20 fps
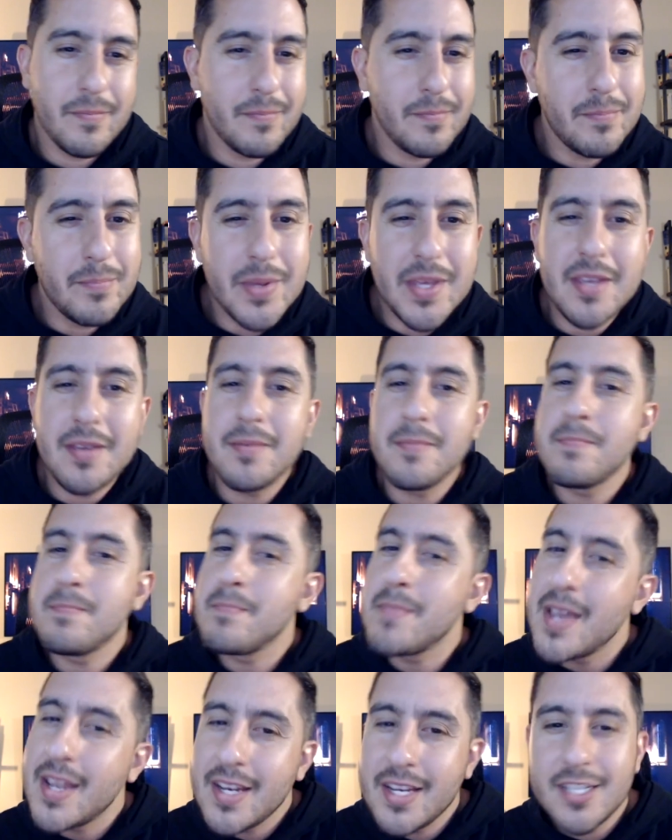be
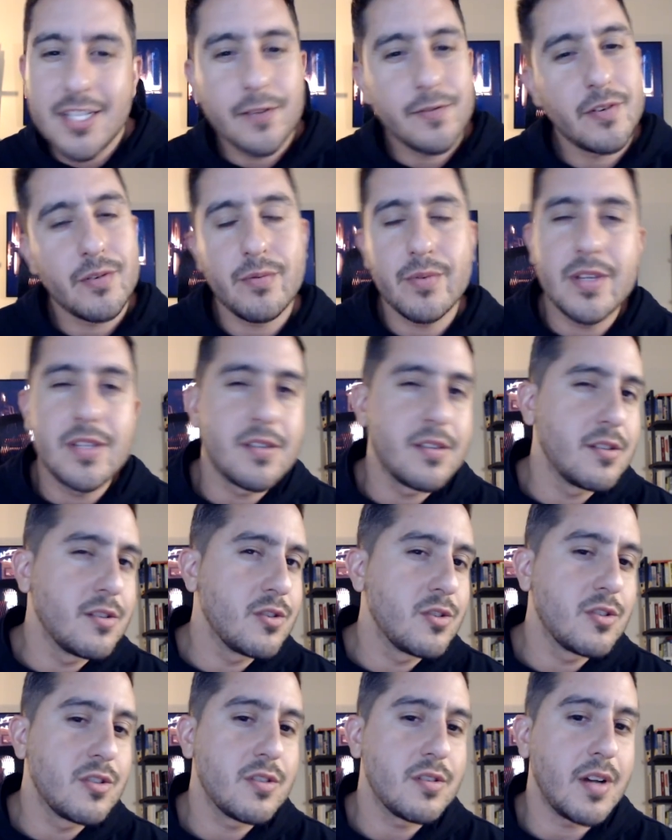many different
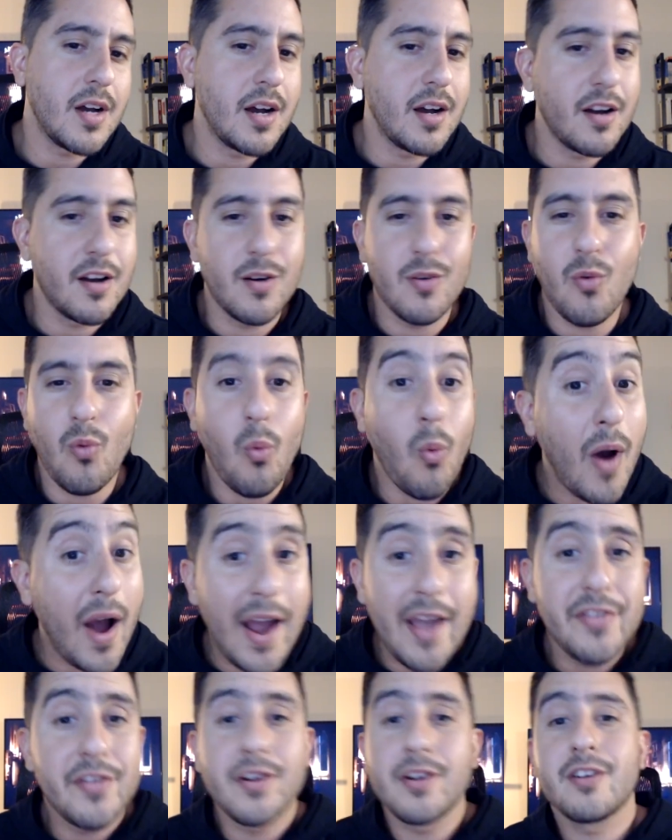reasons
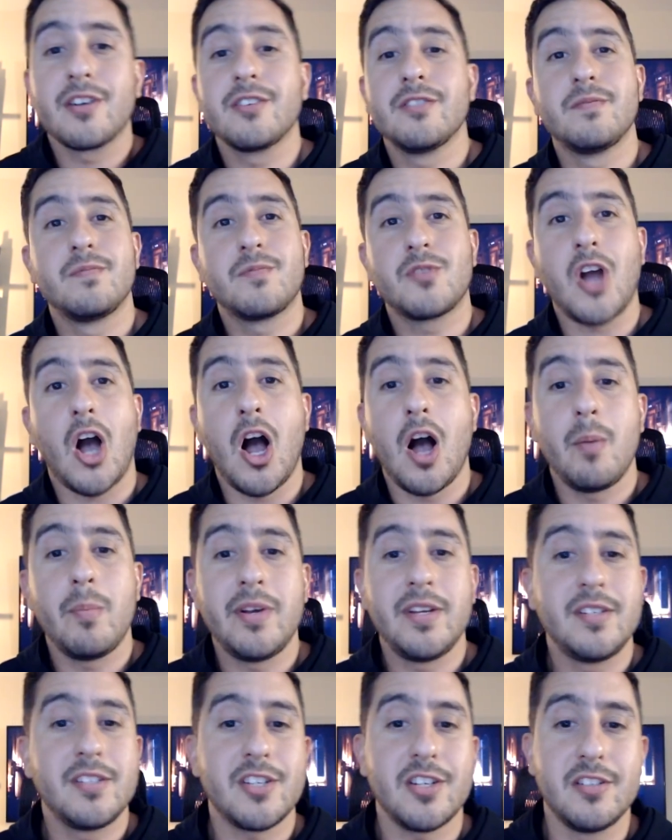why their
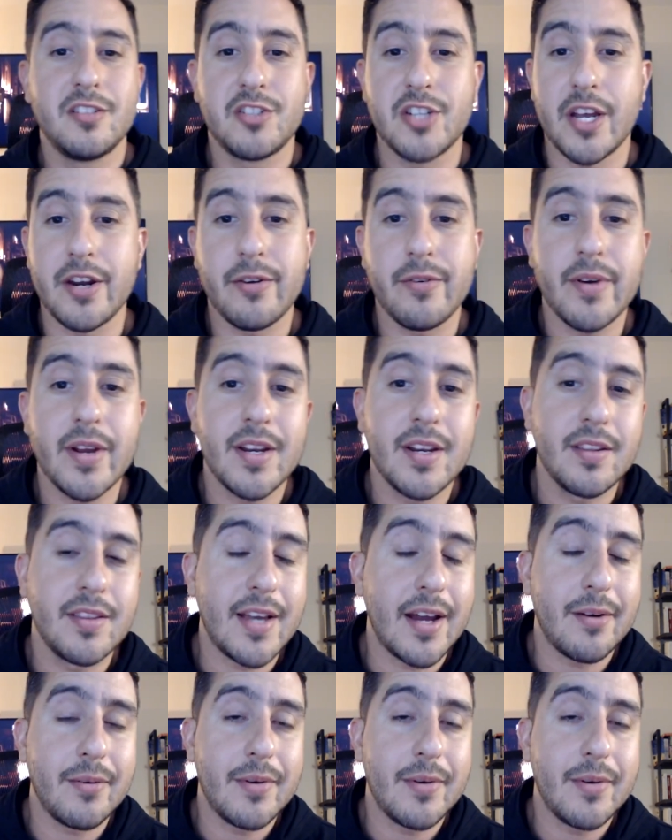comment generated that